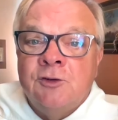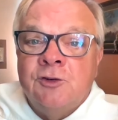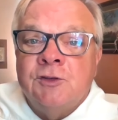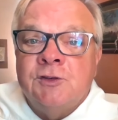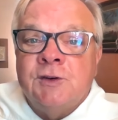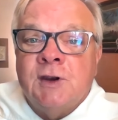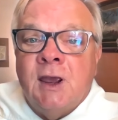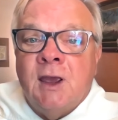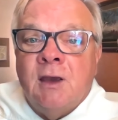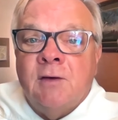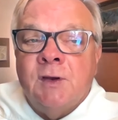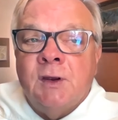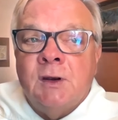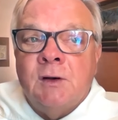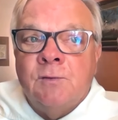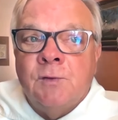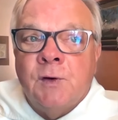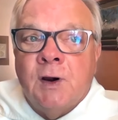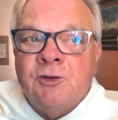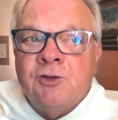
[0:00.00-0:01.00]
just to have
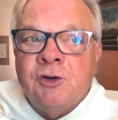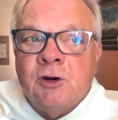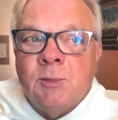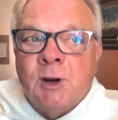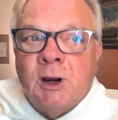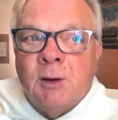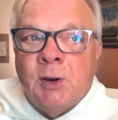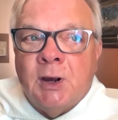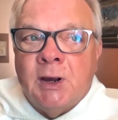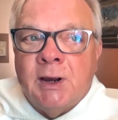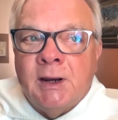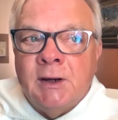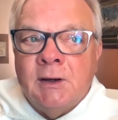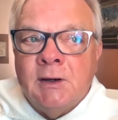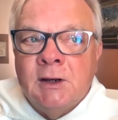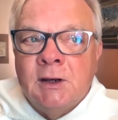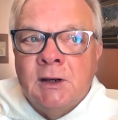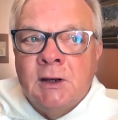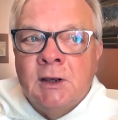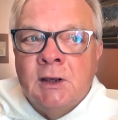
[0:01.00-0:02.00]
it fresh in my
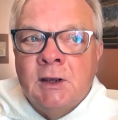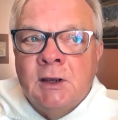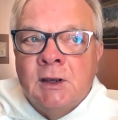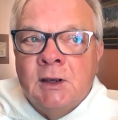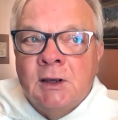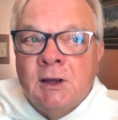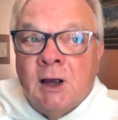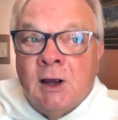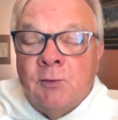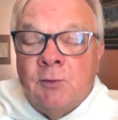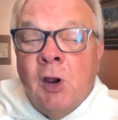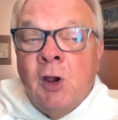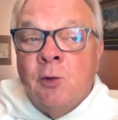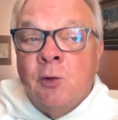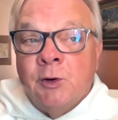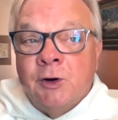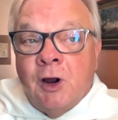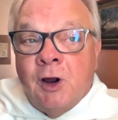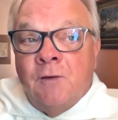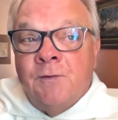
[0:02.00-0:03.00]
mind.
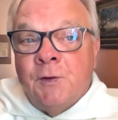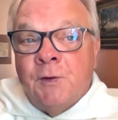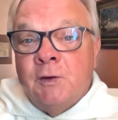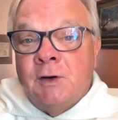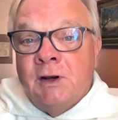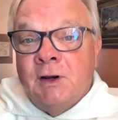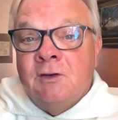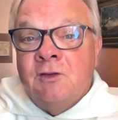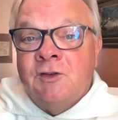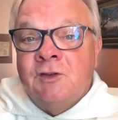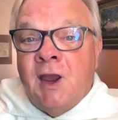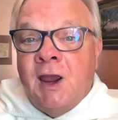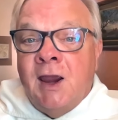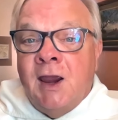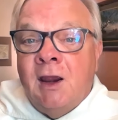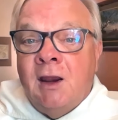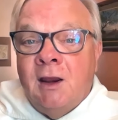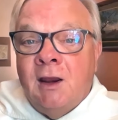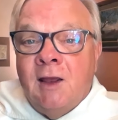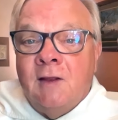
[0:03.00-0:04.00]
Rudolfo did
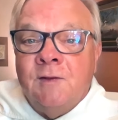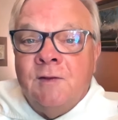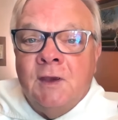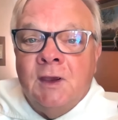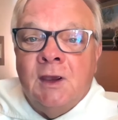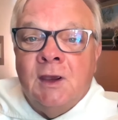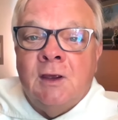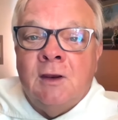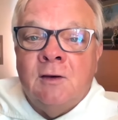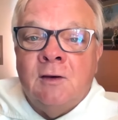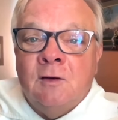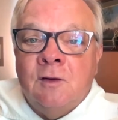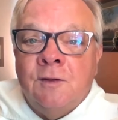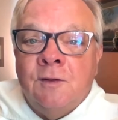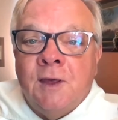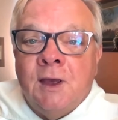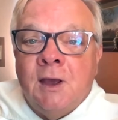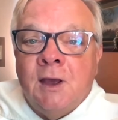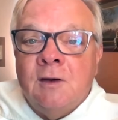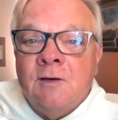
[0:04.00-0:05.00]
say at the end
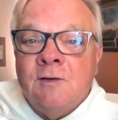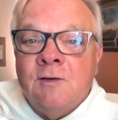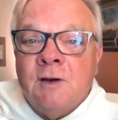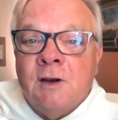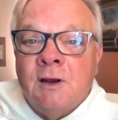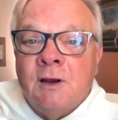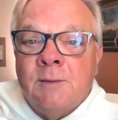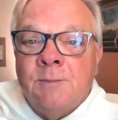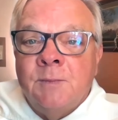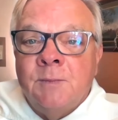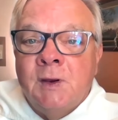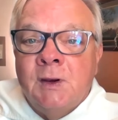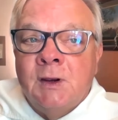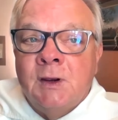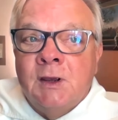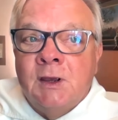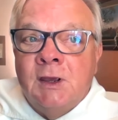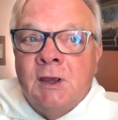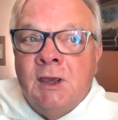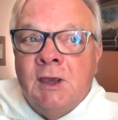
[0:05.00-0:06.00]
that
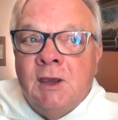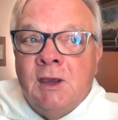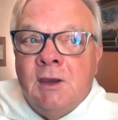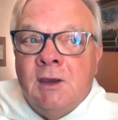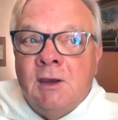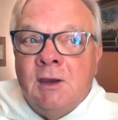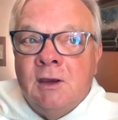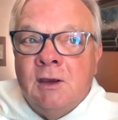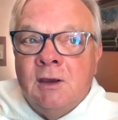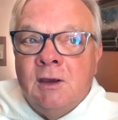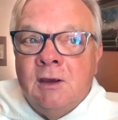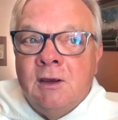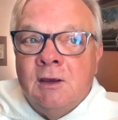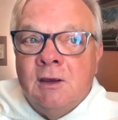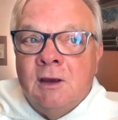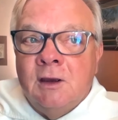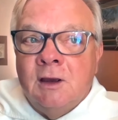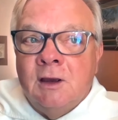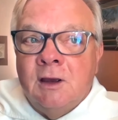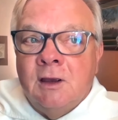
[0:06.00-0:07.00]
he
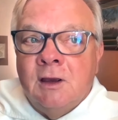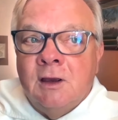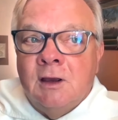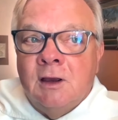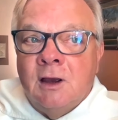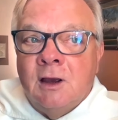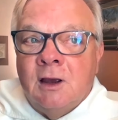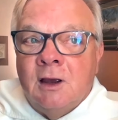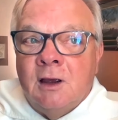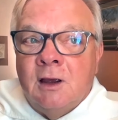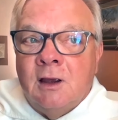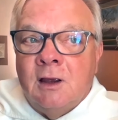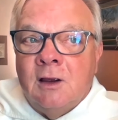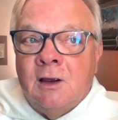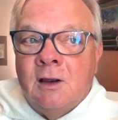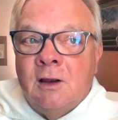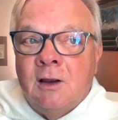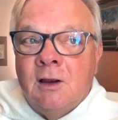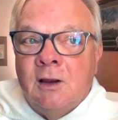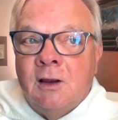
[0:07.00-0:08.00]
said